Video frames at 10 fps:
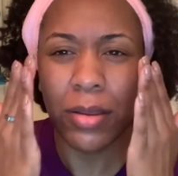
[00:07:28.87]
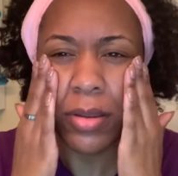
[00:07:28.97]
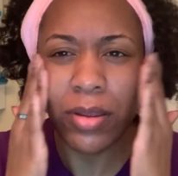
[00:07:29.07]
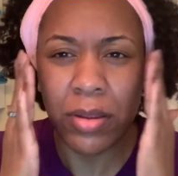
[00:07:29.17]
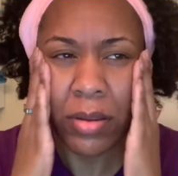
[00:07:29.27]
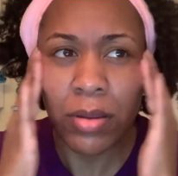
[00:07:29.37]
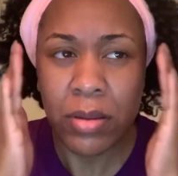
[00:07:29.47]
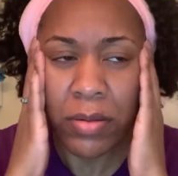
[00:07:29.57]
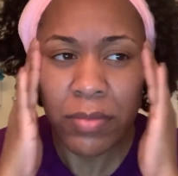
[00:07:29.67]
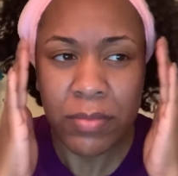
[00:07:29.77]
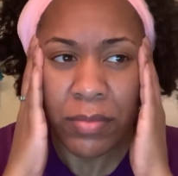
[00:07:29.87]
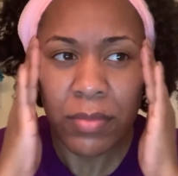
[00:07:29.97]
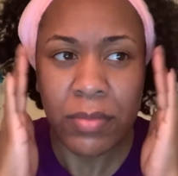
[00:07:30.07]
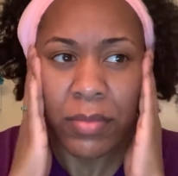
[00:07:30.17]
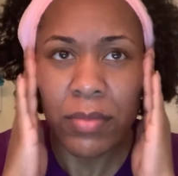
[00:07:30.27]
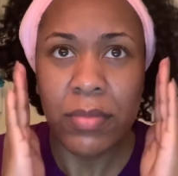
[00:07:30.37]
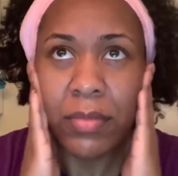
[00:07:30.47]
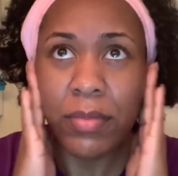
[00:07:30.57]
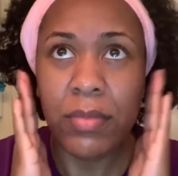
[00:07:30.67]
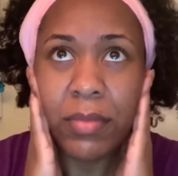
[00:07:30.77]

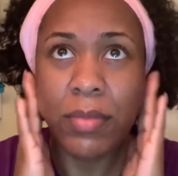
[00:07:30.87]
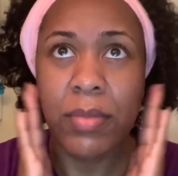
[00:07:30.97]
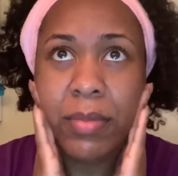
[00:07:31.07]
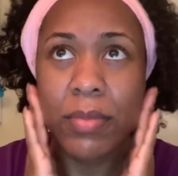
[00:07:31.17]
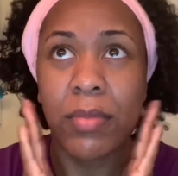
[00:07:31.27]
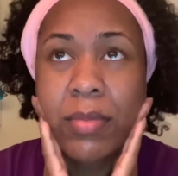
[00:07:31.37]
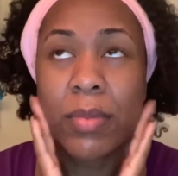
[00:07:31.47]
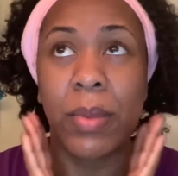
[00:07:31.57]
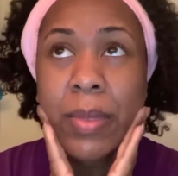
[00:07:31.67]
Nobody speaks.